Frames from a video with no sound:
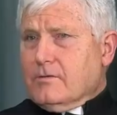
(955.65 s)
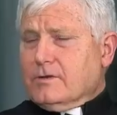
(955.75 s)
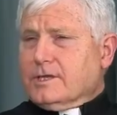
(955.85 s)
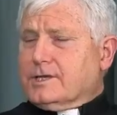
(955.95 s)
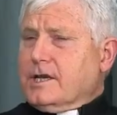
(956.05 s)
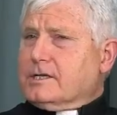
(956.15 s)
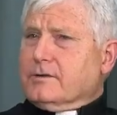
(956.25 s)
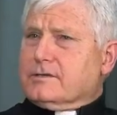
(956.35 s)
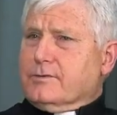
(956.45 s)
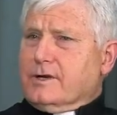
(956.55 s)
Well, the
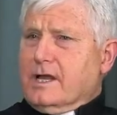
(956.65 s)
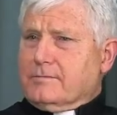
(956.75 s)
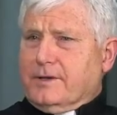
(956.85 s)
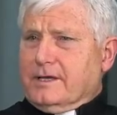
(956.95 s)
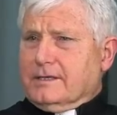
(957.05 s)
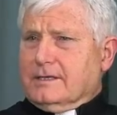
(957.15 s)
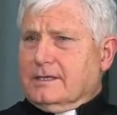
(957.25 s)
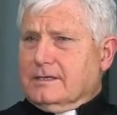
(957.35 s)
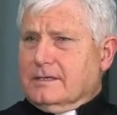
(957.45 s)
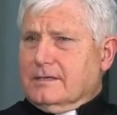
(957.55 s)
Jesuits were not
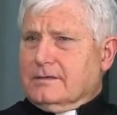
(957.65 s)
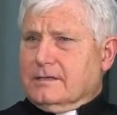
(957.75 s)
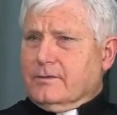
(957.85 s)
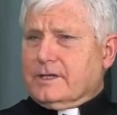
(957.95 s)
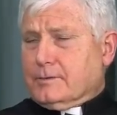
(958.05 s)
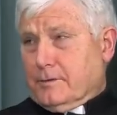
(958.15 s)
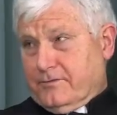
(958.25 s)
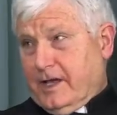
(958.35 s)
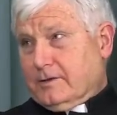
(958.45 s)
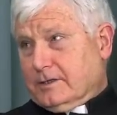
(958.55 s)
bad. The way they were
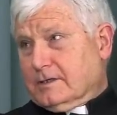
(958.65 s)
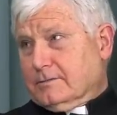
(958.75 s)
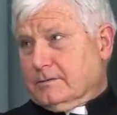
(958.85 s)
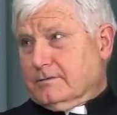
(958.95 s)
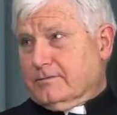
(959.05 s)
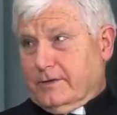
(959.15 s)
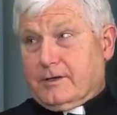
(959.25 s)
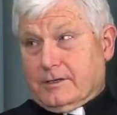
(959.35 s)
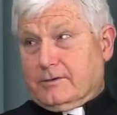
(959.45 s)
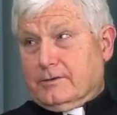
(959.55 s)
founded, they were
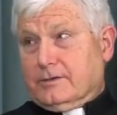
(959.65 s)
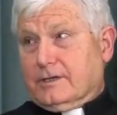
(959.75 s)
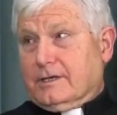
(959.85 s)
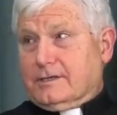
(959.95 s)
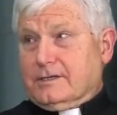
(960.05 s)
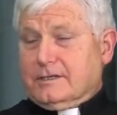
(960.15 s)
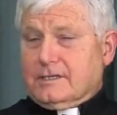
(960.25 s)
very good, actually.